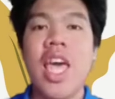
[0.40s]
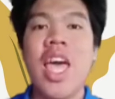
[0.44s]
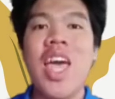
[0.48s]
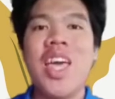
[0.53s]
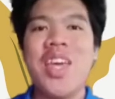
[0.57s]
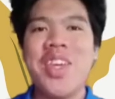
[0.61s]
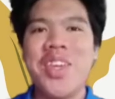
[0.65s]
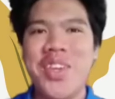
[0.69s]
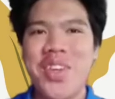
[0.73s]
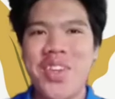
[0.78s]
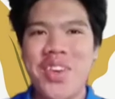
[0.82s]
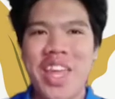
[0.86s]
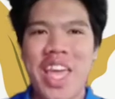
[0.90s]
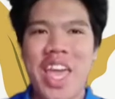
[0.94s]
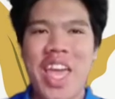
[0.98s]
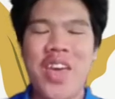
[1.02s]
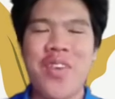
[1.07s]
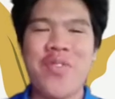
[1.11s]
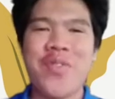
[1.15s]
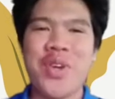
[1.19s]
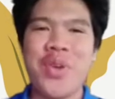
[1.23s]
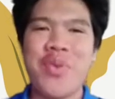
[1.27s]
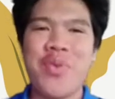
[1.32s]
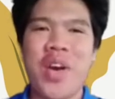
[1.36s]
Good day,
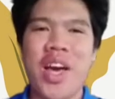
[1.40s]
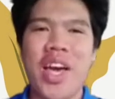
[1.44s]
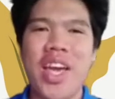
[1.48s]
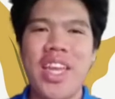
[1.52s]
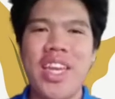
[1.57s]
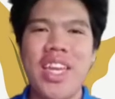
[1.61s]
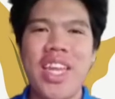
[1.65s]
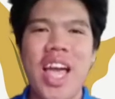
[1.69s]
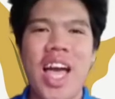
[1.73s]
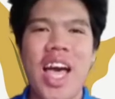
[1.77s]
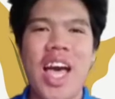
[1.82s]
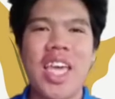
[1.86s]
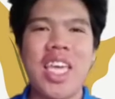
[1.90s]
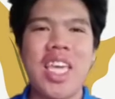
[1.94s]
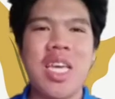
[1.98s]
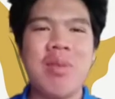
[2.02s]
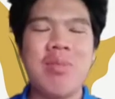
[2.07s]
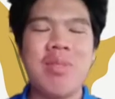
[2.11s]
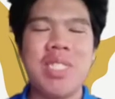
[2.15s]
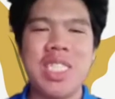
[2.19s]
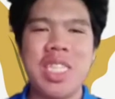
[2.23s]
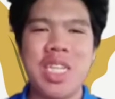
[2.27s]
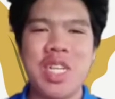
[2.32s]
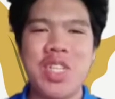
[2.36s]
everyone. I am
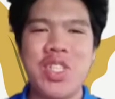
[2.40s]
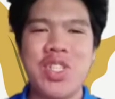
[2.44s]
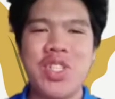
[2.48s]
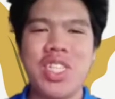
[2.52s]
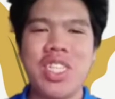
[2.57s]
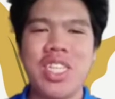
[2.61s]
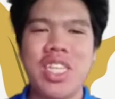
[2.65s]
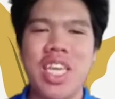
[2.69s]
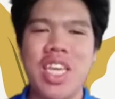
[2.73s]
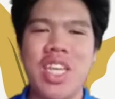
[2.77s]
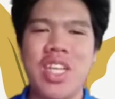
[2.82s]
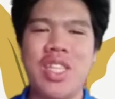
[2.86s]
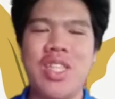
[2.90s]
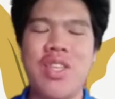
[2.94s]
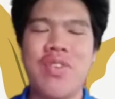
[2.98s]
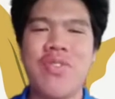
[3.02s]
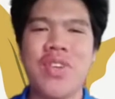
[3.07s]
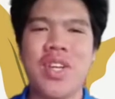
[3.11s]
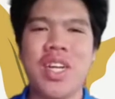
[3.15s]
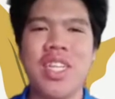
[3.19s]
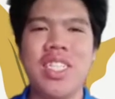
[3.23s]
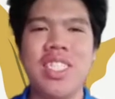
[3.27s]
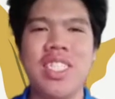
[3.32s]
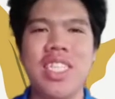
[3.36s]
Silshan de
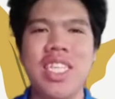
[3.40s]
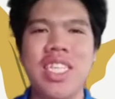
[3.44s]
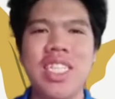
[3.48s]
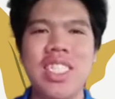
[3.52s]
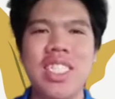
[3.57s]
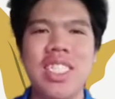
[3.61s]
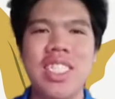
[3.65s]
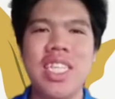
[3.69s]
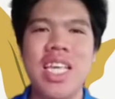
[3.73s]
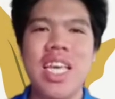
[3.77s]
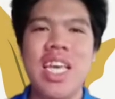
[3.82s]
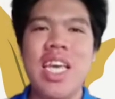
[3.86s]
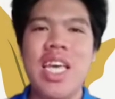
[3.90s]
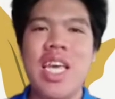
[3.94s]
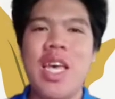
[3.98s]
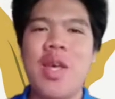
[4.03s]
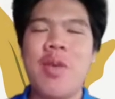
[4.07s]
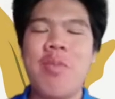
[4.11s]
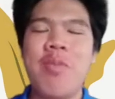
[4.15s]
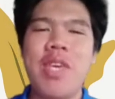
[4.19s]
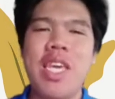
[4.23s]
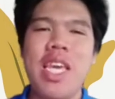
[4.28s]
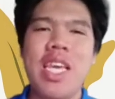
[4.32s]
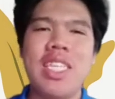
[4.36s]
Verances, a
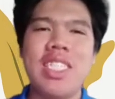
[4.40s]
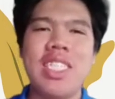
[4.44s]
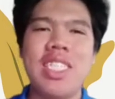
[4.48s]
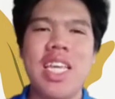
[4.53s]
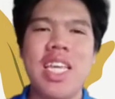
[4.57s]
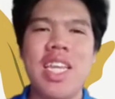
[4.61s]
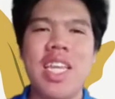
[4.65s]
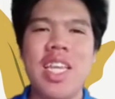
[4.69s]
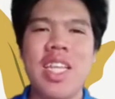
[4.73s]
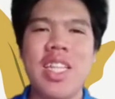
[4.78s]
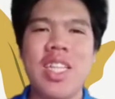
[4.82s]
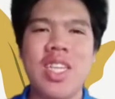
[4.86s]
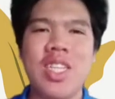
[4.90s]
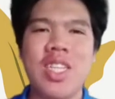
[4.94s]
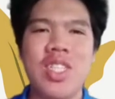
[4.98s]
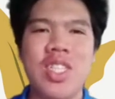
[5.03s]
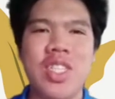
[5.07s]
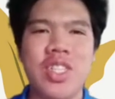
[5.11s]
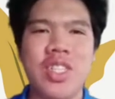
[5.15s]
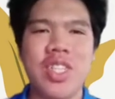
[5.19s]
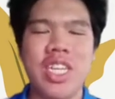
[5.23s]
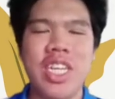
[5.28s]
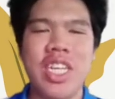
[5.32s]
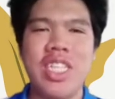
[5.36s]
BS Ed English
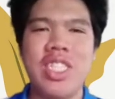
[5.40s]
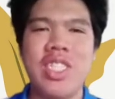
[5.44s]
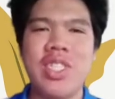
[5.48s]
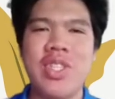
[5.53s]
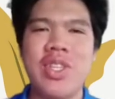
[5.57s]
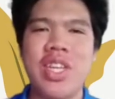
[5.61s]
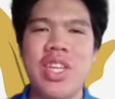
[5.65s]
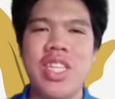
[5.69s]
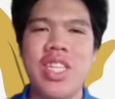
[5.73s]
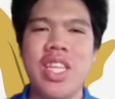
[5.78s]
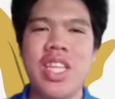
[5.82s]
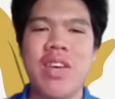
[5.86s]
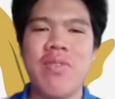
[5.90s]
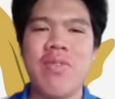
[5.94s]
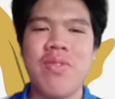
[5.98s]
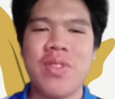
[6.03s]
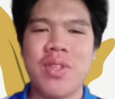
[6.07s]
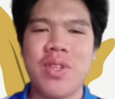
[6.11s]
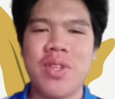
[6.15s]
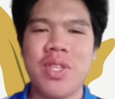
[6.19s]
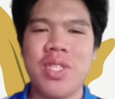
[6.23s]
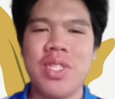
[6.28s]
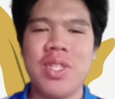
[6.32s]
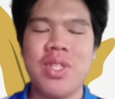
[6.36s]
3 student of
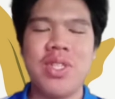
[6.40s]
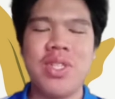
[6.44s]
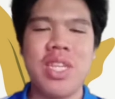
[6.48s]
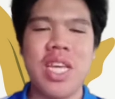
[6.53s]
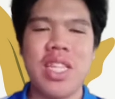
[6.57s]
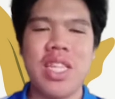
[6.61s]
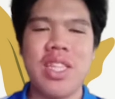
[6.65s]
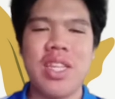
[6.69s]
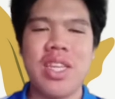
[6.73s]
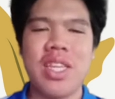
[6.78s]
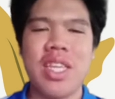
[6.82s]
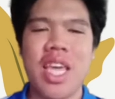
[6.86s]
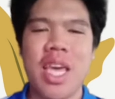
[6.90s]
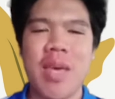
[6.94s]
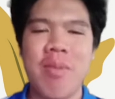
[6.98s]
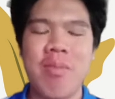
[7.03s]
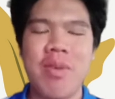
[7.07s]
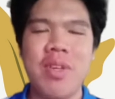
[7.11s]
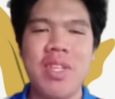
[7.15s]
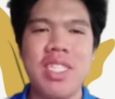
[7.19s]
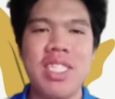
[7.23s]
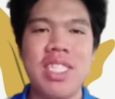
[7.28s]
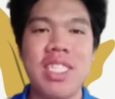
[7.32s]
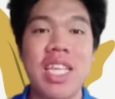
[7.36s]
North
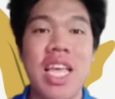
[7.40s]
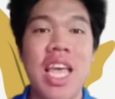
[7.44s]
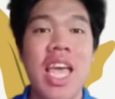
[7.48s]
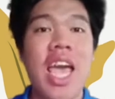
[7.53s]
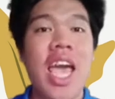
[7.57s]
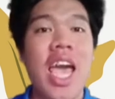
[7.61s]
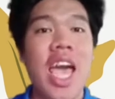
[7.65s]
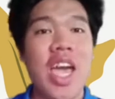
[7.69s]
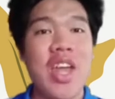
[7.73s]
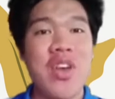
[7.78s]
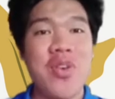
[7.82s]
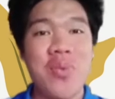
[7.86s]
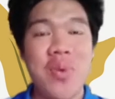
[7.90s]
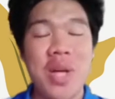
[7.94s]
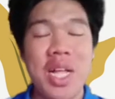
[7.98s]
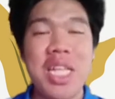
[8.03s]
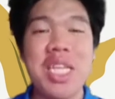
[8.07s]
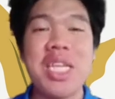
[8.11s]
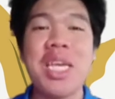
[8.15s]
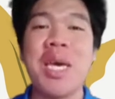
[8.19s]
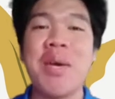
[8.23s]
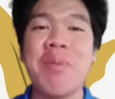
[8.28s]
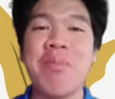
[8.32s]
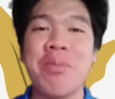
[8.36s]
campus, and
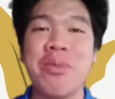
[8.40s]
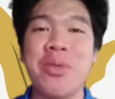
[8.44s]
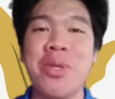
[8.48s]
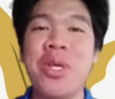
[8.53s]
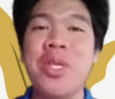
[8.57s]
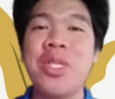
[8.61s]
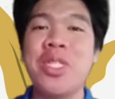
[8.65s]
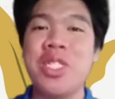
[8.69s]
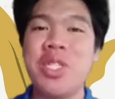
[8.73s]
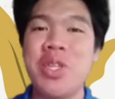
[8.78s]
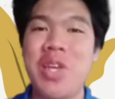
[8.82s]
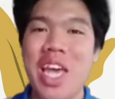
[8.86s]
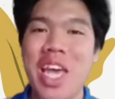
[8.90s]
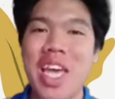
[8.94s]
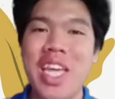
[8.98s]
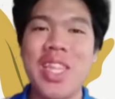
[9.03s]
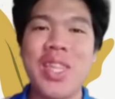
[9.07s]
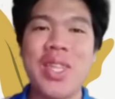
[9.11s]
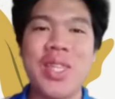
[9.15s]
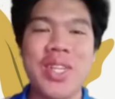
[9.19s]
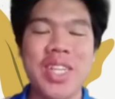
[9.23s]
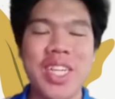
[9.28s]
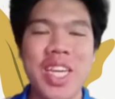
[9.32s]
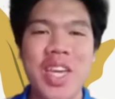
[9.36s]
welcome to Ed
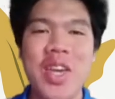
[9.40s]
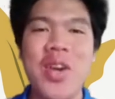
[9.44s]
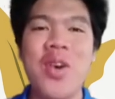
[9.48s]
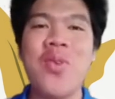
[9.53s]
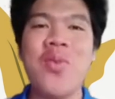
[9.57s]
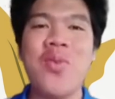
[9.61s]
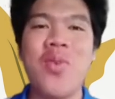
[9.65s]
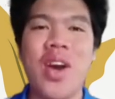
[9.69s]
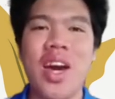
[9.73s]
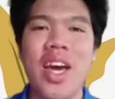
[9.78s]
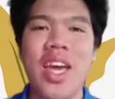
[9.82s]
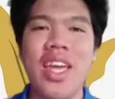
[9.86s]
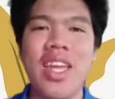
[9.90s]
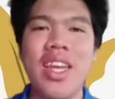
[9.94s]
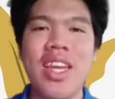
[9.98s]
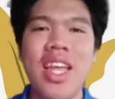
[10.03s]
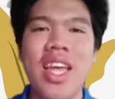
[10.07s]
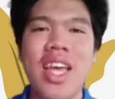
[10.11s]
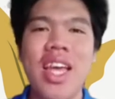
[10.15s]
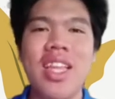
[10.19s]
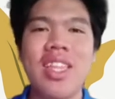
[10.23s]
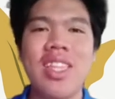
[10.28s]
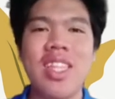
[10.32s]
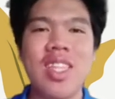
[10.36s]
301,
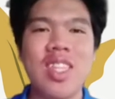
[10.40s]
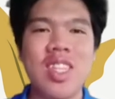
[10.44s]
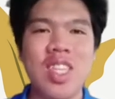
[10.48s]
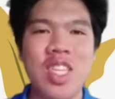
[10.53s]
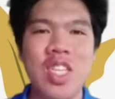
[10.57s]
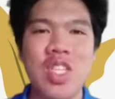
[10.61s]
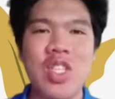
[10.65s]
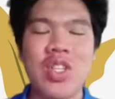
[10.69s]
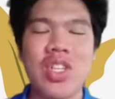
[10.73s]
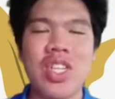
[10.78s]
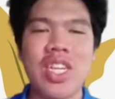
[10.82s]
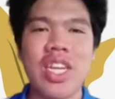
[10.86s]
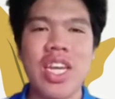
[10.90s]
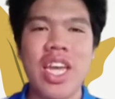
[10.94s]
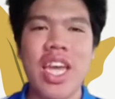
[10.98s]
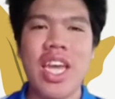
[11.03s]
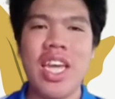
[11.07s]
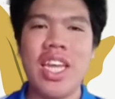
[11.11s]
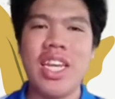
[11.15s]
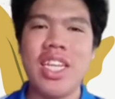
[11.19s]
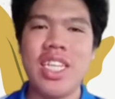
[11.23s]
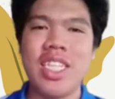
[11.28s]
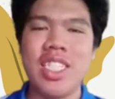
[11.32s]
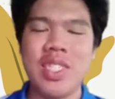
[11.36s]
the teacher
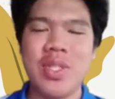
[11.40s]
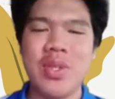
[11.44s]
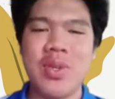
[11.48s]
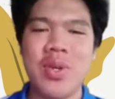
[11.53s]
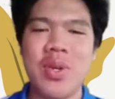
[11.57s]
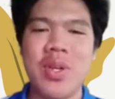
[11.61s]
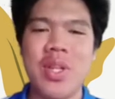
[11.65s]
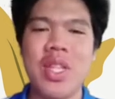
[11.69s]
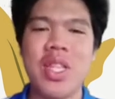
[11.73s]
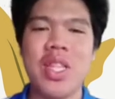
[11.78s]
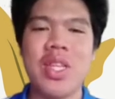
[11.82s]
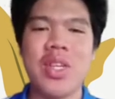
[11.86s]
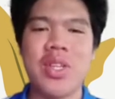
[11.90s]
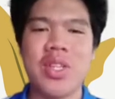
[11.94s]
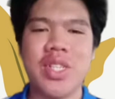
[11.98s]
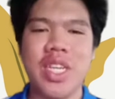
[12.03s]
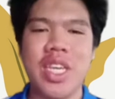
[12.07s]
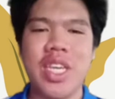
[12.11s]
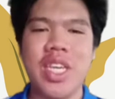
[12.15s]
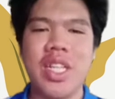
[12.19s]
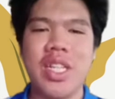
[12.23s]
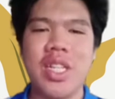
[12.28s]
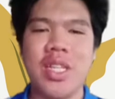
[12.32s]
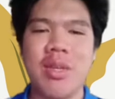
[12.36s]
and the school
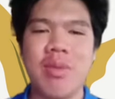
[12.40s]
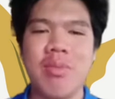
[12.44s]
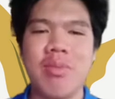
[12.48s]
curriculum.